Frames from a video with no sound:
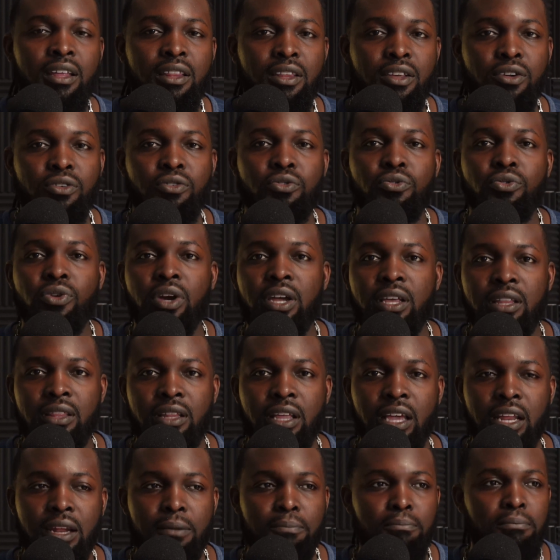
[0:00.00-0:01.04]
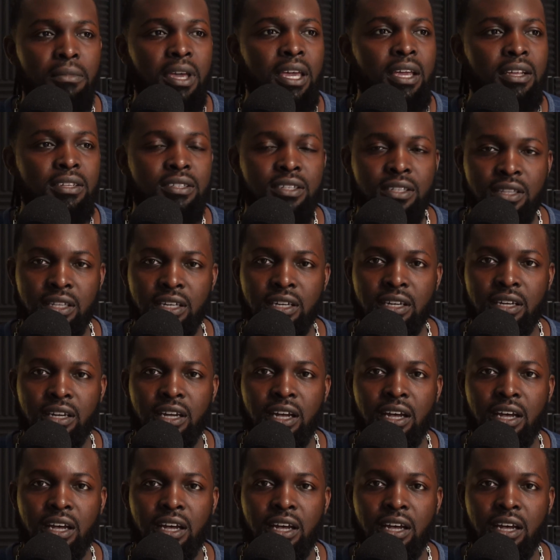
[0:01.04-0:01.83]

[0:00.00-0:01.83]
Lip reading: The great and amazing thing